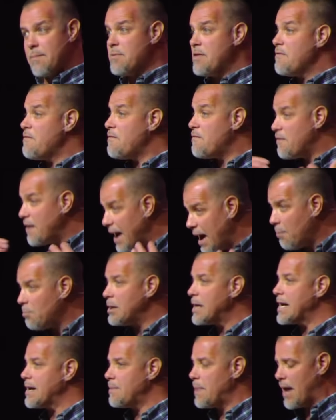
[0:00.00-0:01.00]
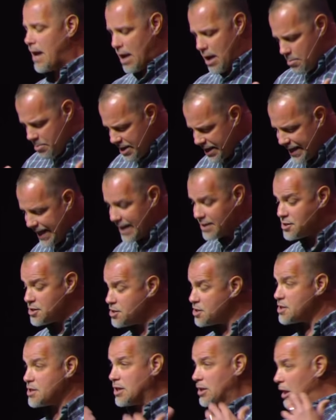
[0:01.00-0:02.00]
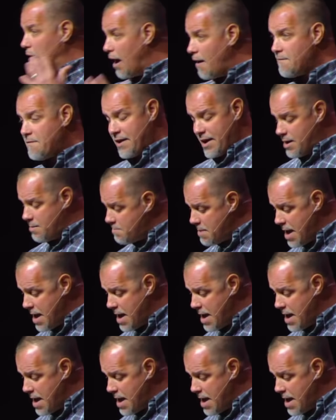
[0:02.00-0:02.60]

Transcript: the family, began to just love him